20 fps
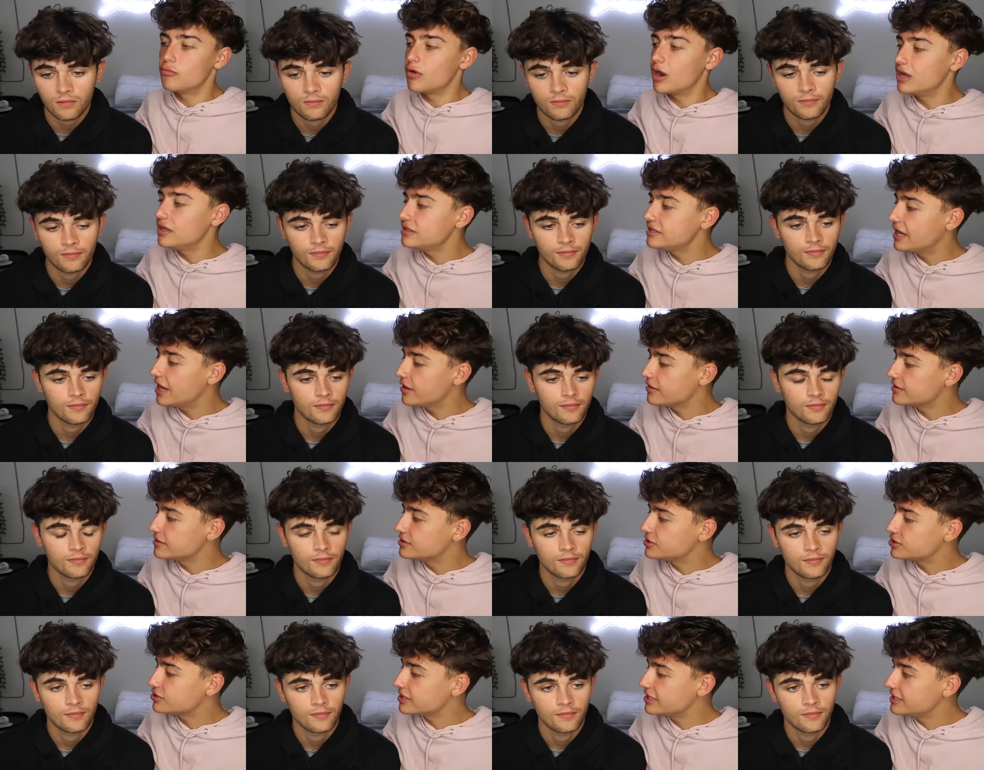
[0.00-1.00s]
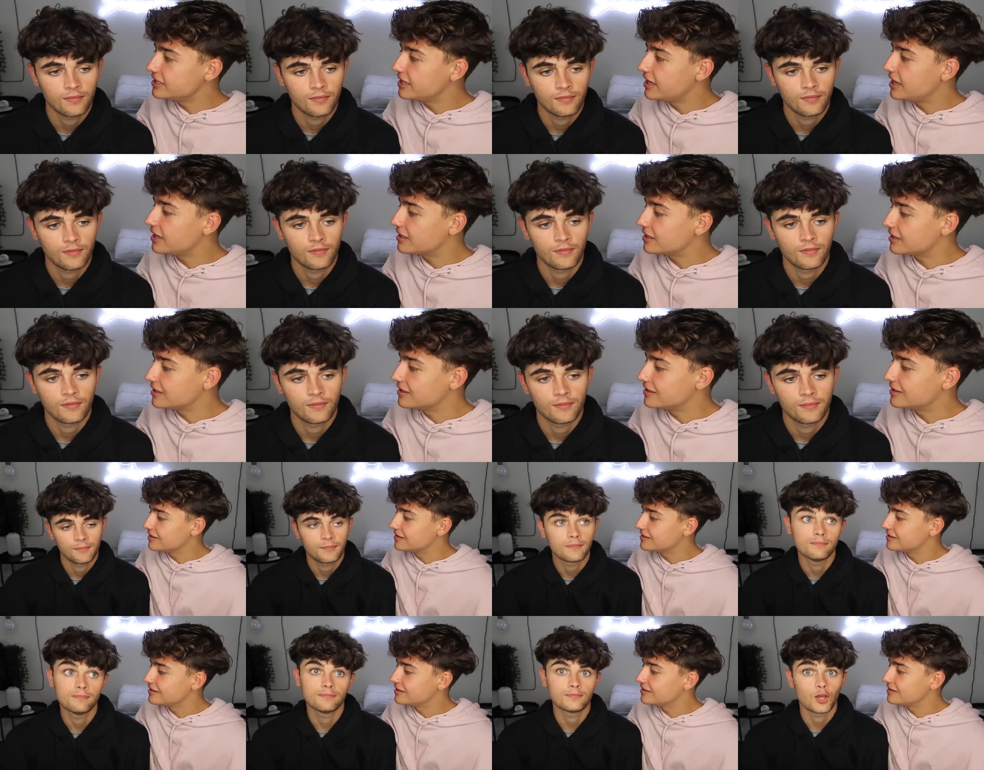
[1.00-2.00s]
Speaker 1: Run down the street naked.
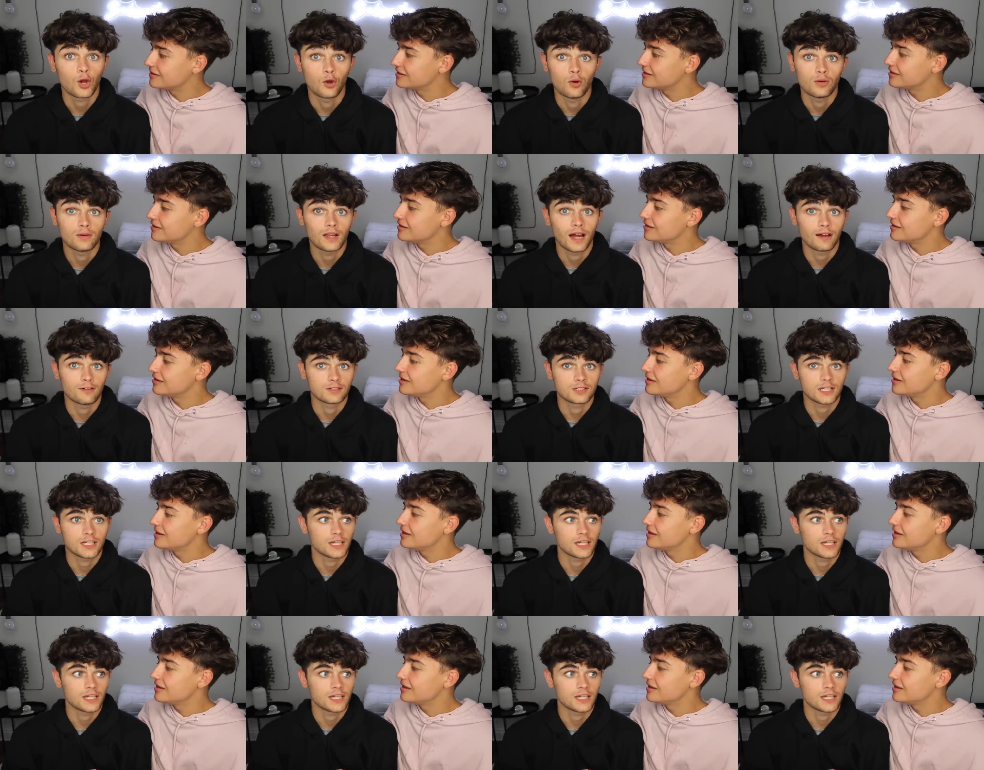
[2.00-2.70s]
Mm, no, I was